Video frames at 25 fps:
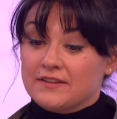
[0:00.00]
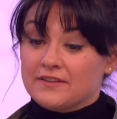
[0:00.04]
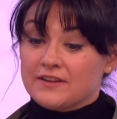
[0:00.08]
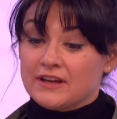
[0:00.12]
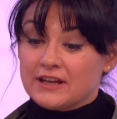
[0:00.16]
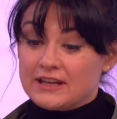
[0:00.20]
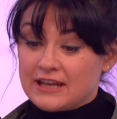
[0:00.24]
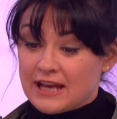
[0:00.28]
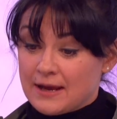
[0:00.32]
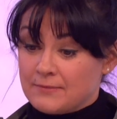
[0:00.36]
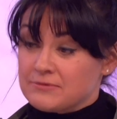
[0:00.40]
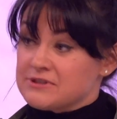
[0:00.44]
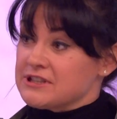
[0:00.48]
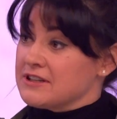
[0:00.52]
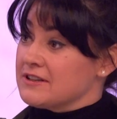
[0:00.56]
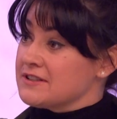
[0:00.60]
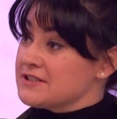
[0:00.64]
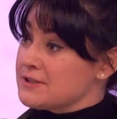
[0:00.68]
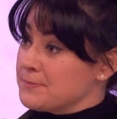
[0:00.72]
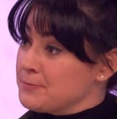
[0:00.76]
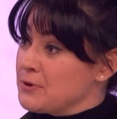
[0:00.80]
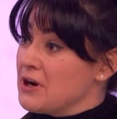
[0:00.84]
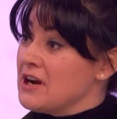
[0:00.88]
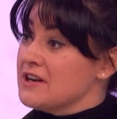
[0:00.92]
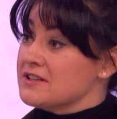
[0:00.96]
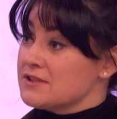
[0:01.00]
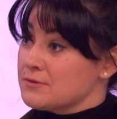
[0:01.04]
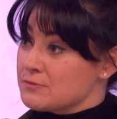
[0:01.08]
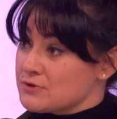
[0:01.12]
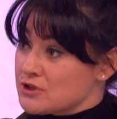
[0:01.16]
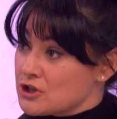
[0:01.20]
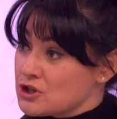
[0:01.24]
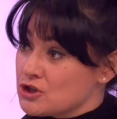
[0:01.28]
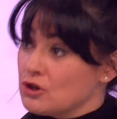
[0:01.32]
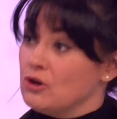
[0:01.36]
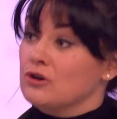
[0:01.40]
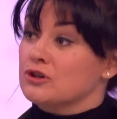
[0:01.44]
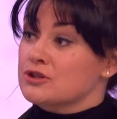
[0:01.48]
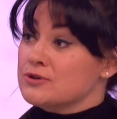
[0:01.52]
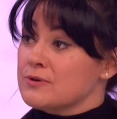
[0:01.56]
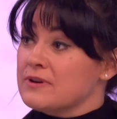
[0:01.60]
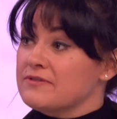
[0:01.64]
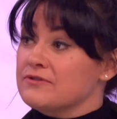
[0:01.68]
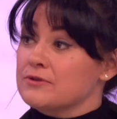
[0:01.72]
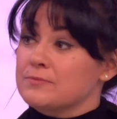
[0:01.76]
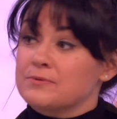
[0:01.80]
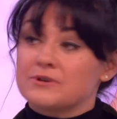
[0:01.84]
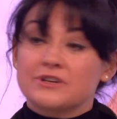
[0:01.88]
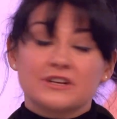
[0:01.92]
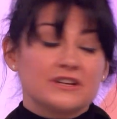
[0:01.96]
they kept it a surprise. It was a shock to
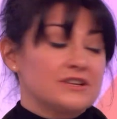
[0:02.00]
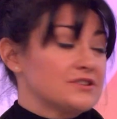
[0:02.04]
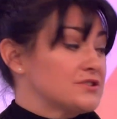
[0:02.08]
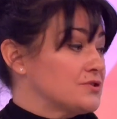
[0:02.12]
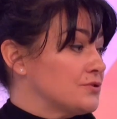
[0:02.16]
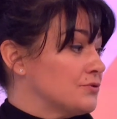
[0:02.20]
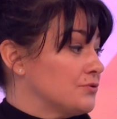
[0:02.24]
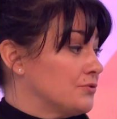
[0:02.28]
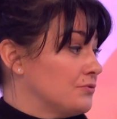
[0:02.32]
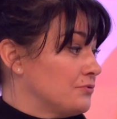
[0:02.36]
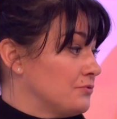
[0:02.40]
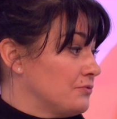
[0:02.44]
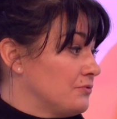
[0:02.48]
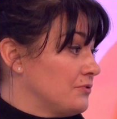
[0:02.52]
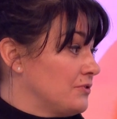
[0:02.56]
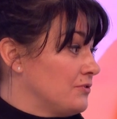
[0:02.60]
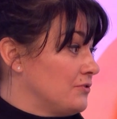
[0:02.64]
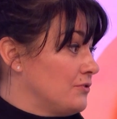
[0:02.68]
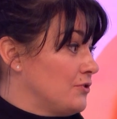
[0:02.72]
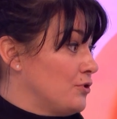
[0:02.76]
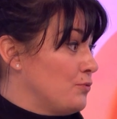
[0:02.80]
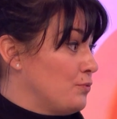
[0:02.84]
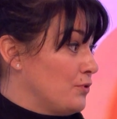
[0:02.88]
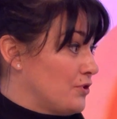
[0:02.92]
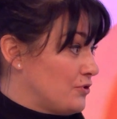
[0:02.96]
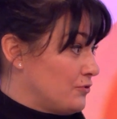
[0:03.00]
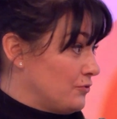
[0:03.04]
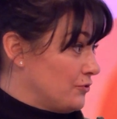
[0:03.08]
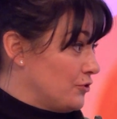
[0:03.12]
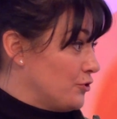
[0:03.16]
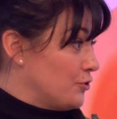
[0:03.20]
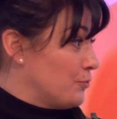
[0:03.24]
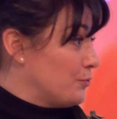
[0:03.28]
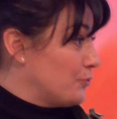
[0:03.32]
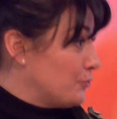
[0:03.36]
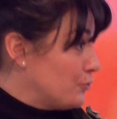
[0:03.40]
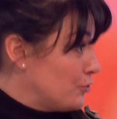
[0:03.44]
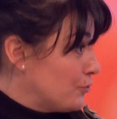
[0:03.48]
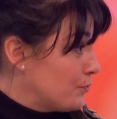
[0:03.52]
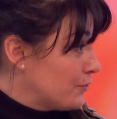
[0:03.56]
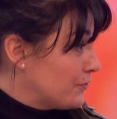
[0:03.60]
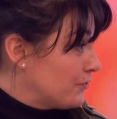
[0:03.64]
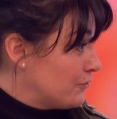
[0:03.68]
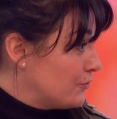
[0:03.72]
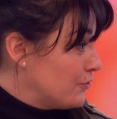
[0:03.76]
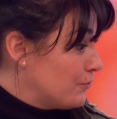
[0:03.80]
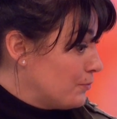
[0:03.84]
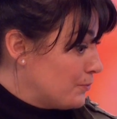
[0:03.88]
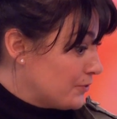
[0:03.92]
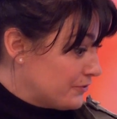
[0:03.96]
everybody. So you were you, you were
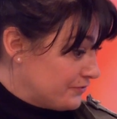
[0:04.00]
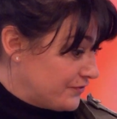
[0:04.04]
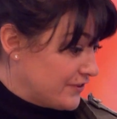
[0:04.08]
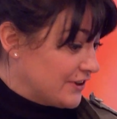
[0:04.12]
you were